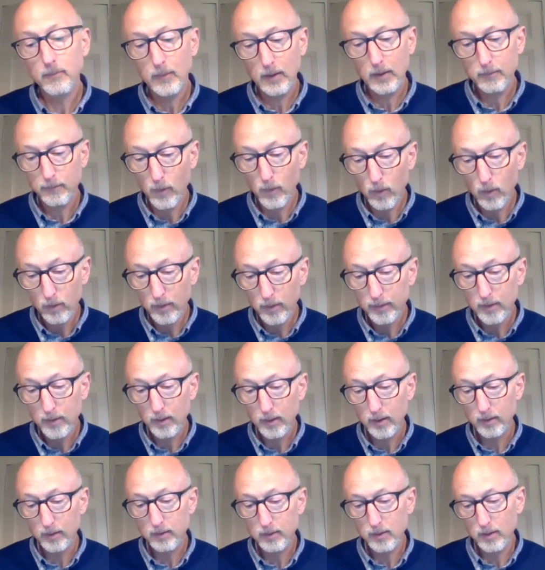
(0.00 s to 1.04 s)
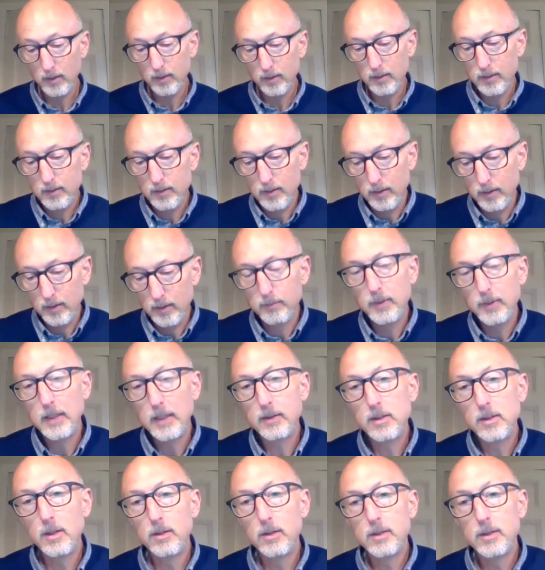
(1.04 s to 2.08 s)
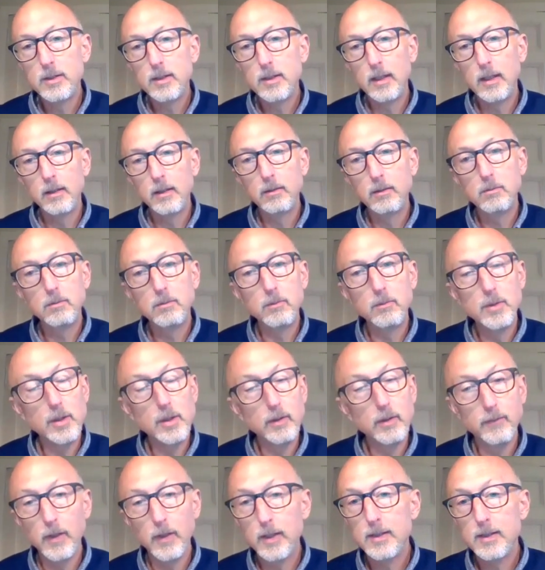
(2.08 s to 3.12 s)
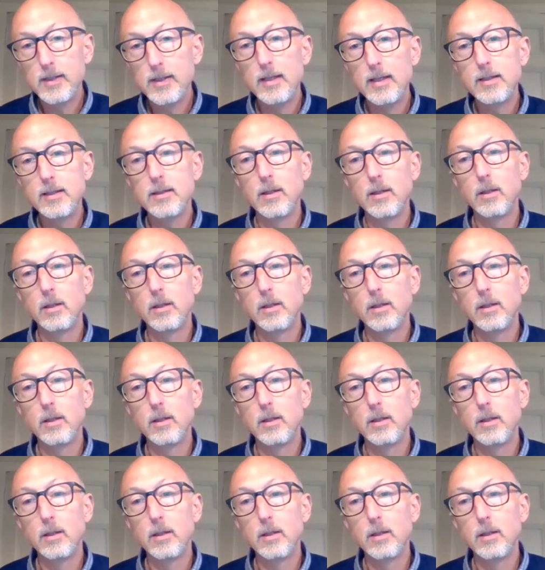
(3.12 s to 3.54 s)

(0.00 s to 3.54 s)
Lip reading: fora that are being used in universities,